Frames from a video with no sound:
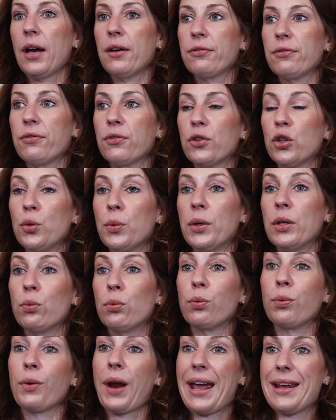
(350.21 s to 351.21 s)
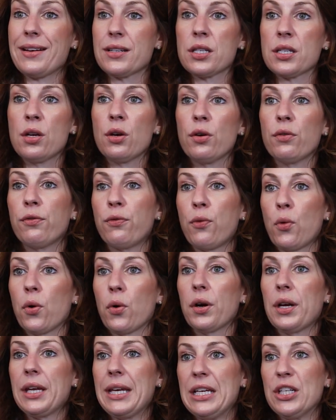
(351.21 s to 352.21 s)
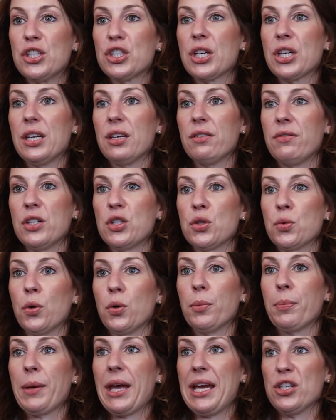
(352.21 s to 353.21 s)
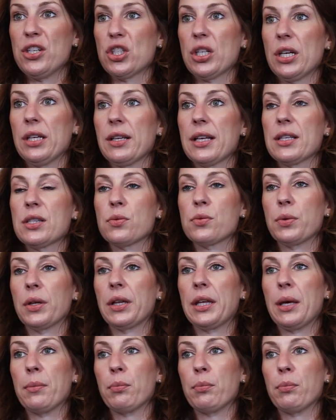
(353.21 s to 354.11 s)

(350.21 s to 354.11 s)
fluid right for each individual patient. That's really